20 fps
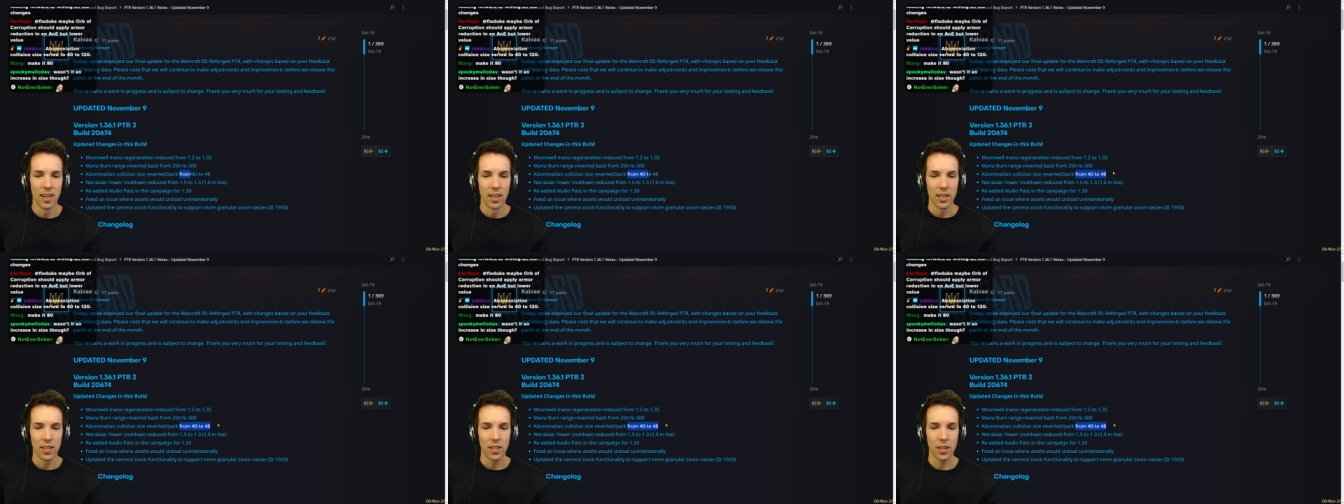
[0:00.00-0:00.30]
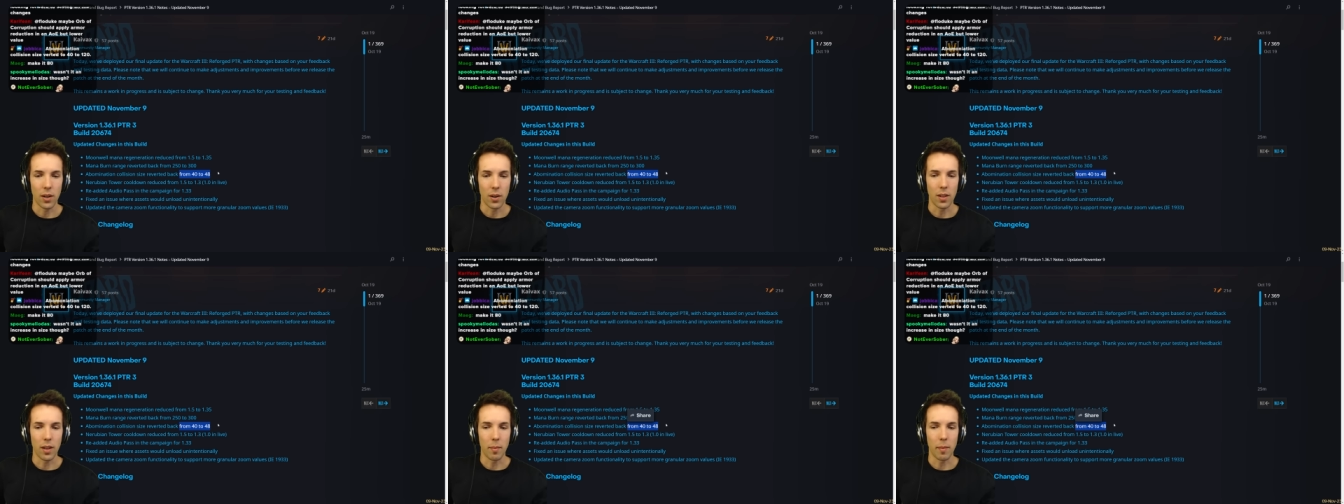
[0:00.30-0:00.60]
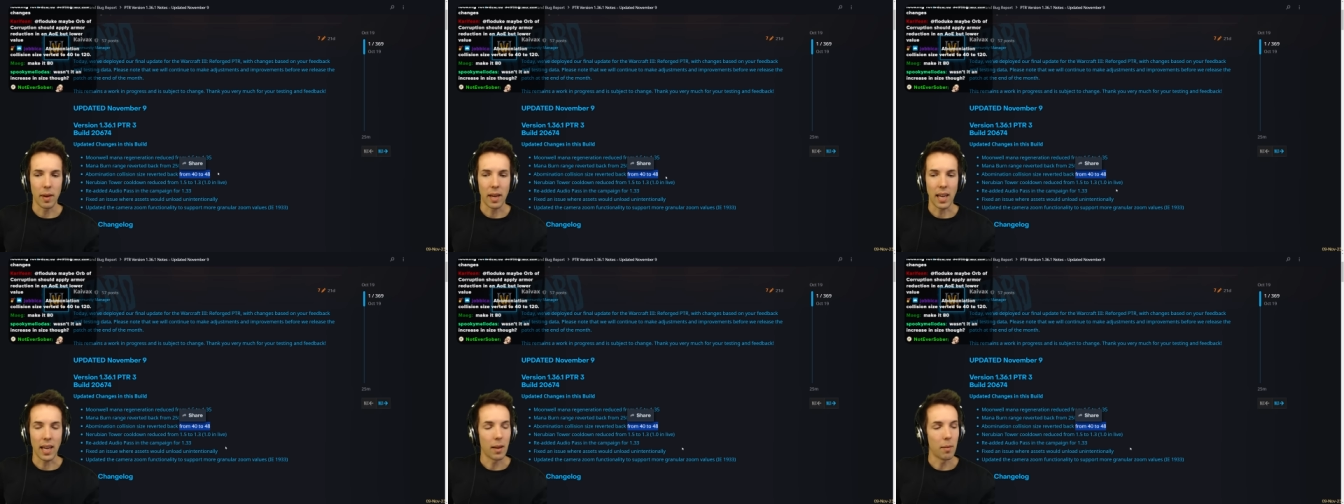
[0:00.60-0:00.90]
So they're
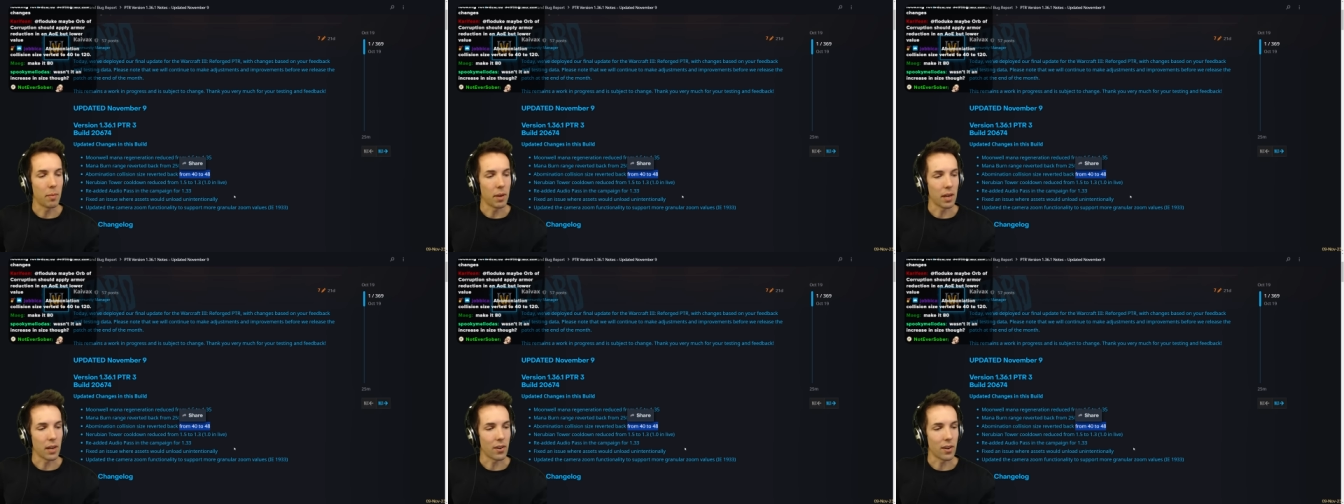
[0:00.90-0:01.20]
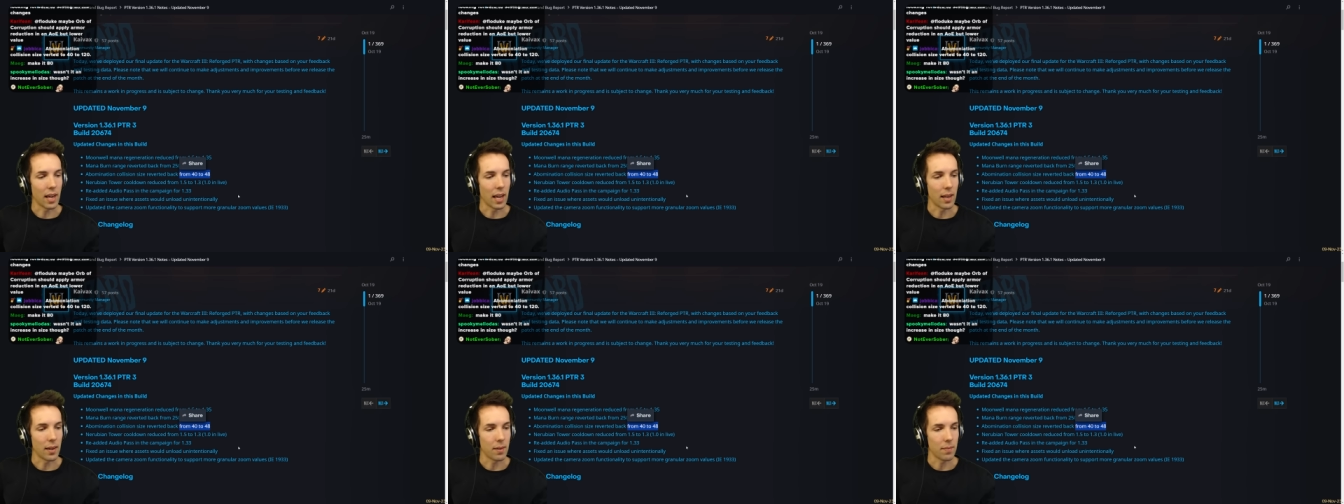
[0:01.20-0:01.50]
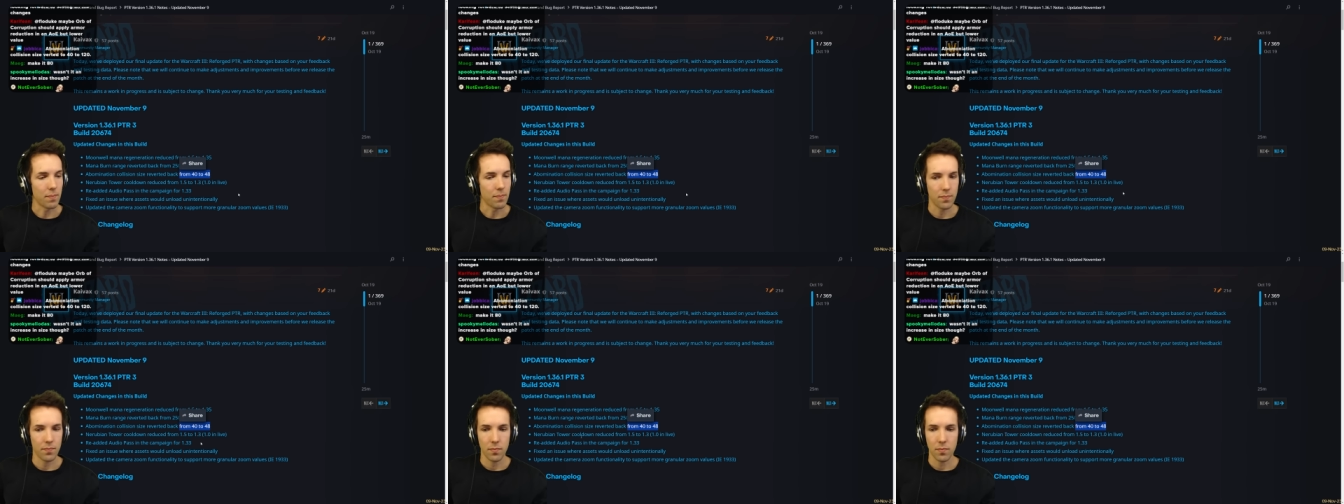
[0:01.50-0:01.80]
making it bigger again.
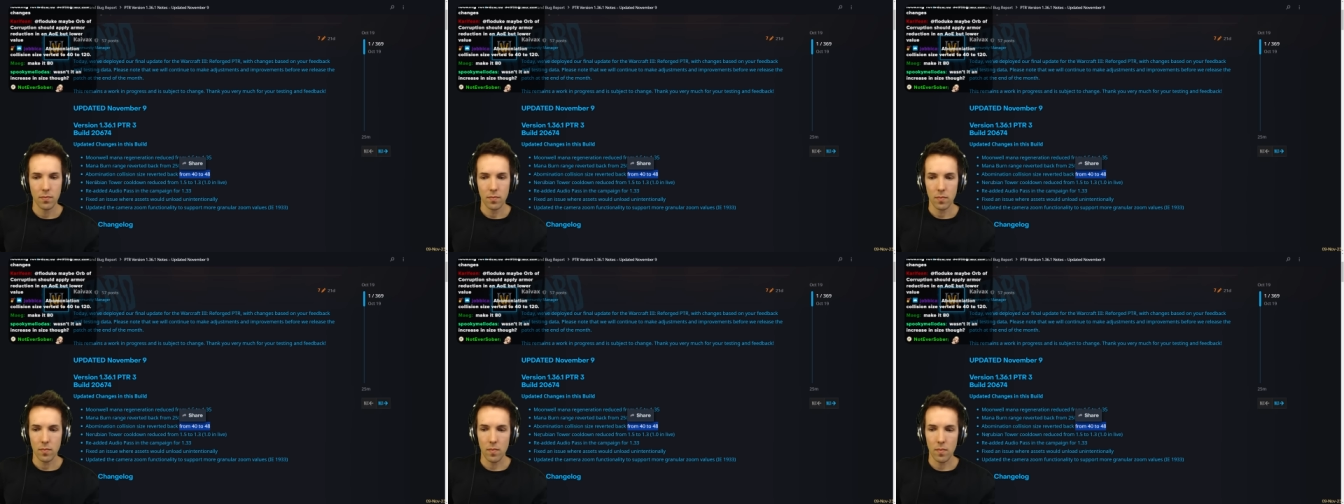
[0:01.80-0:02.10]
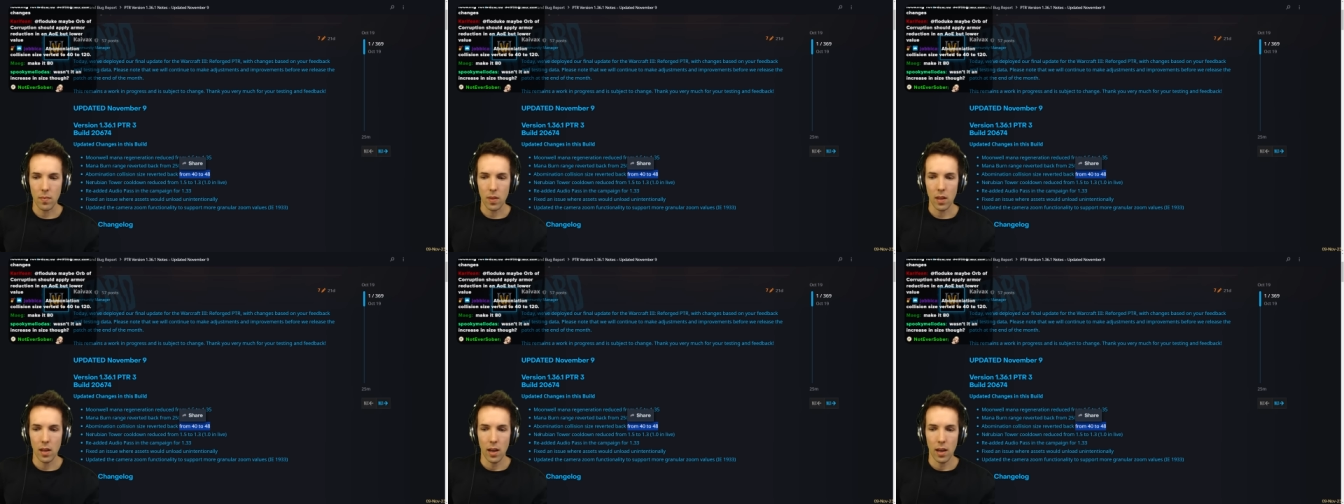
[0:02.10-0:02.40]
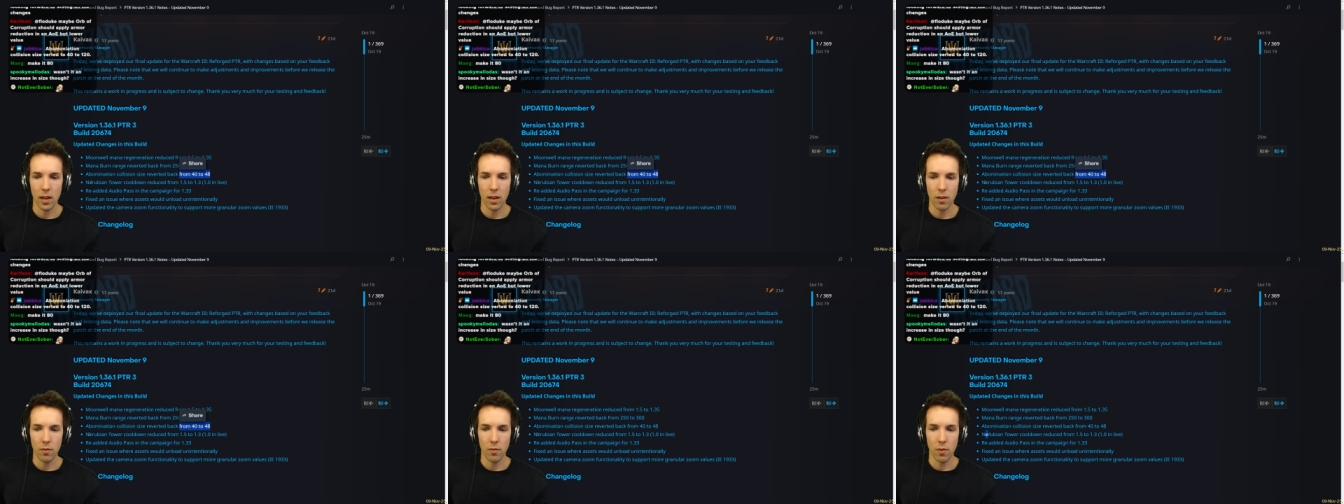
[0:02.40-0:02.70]

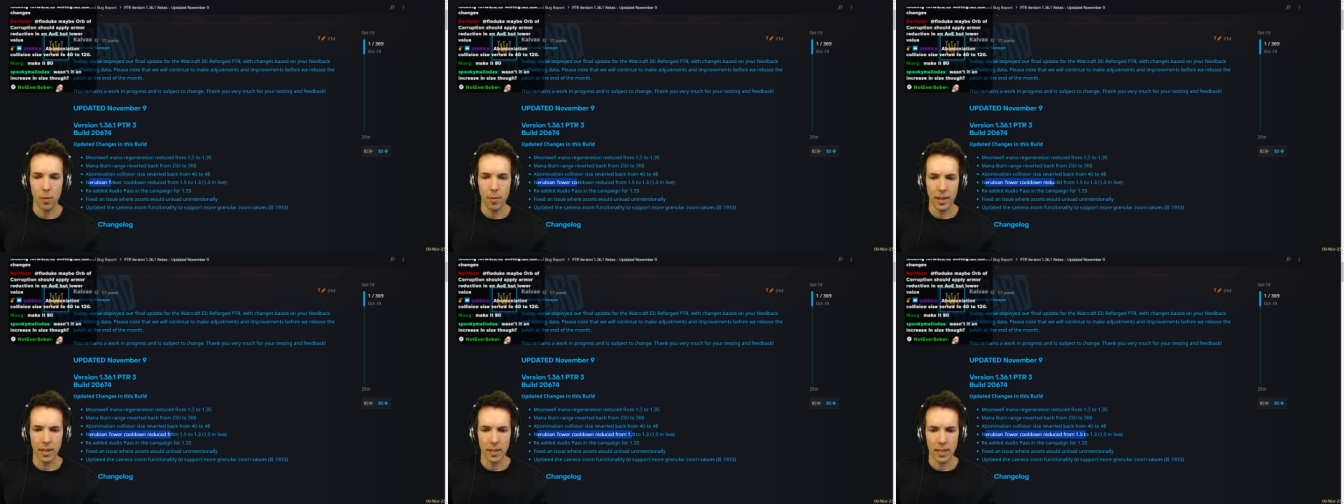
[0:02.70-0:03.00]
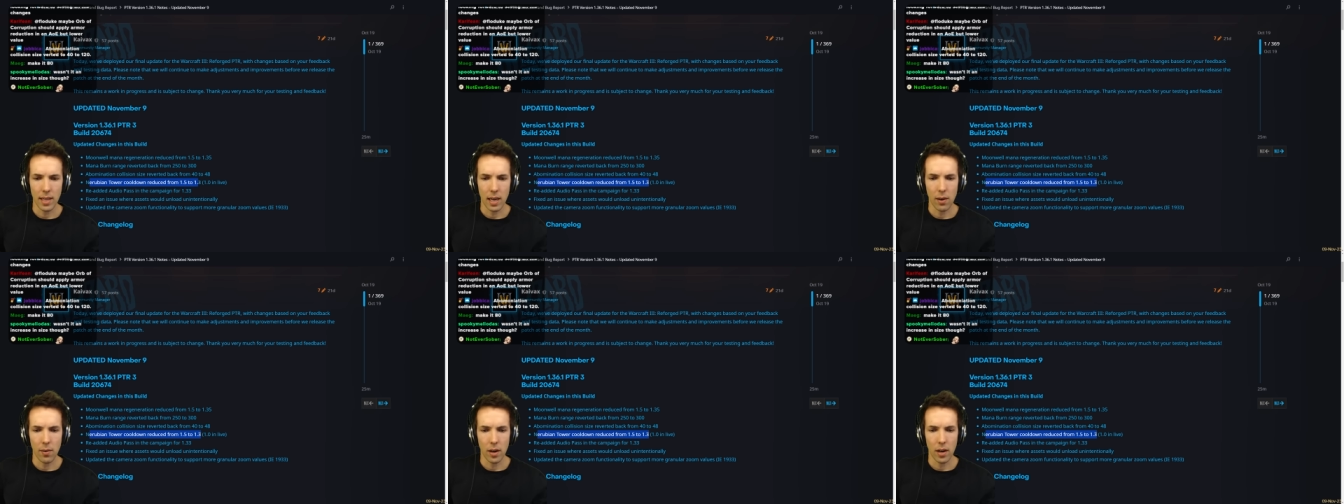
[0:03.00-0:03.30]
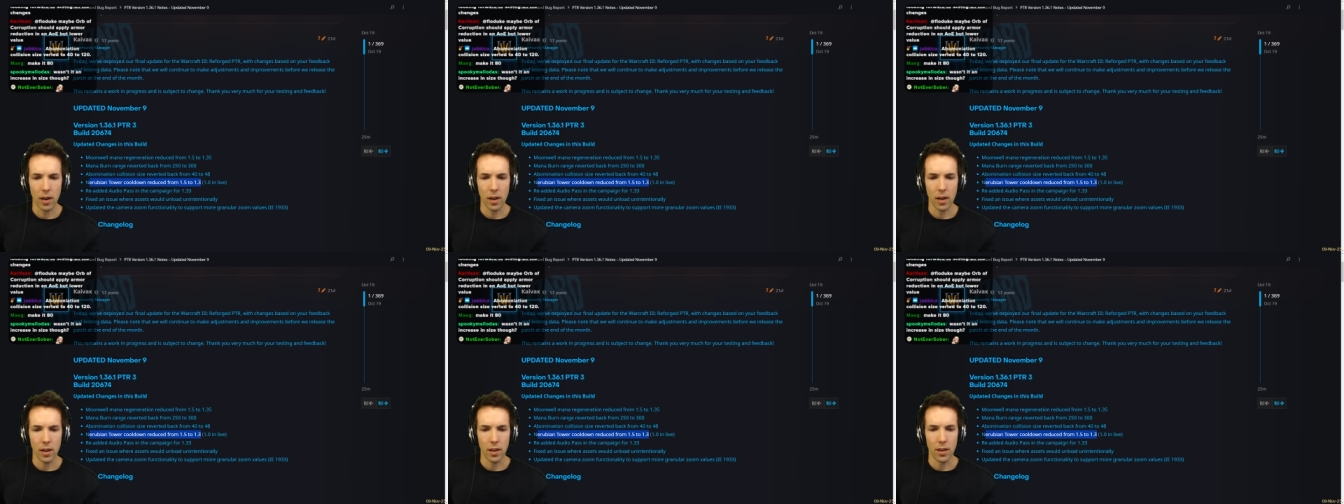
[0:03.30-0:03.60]
And the Nerubian Tower